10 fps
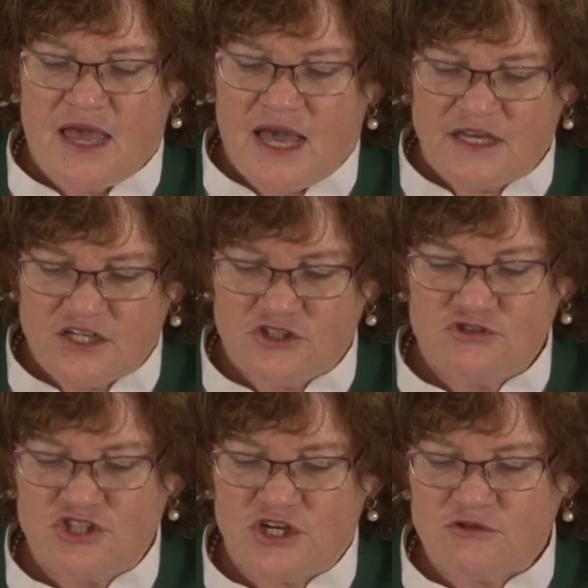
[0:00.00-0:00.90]
And a new
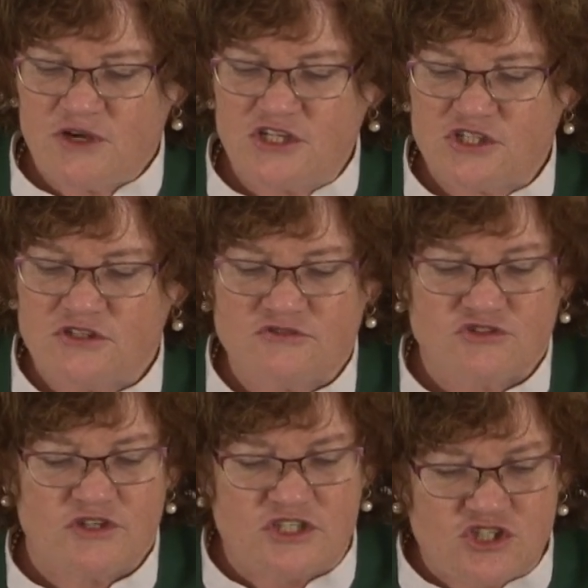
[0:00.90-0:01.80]
generation of
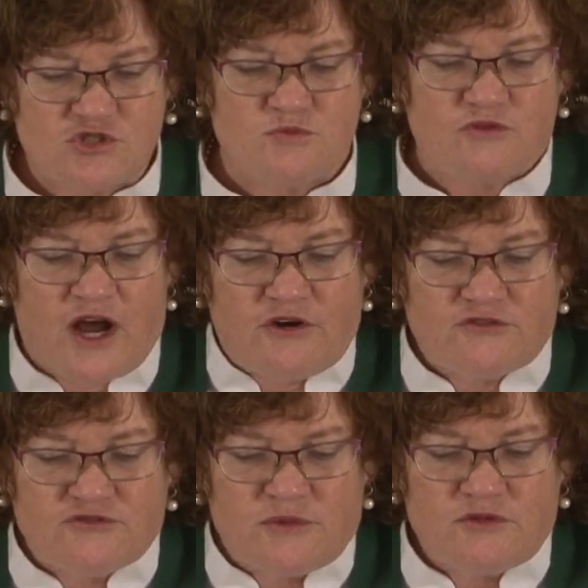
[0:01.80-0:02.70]
trees sprout
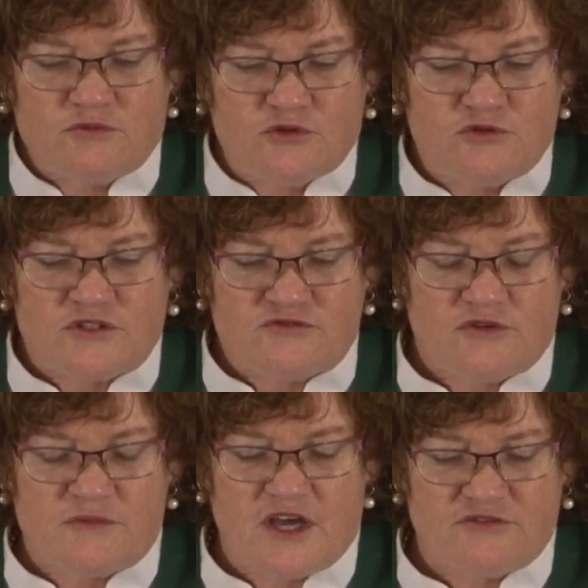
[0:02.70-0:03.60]
from the roots
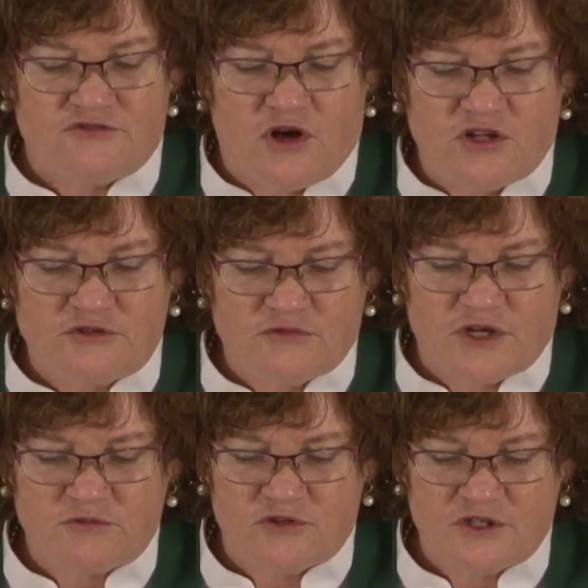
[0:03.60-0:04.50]
from that fallen
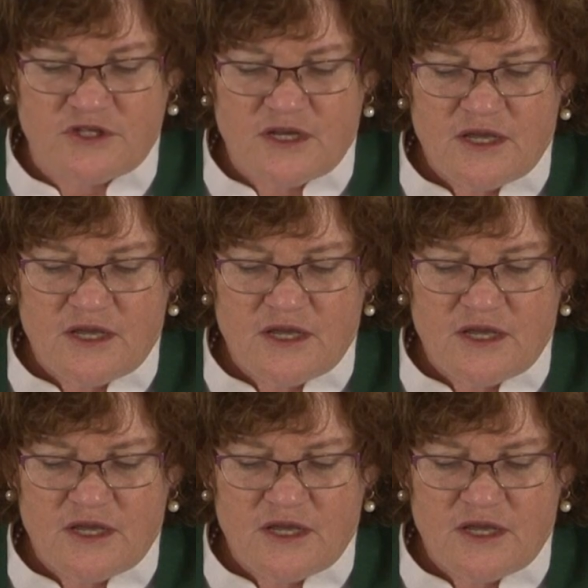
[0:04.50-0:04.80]
redwood,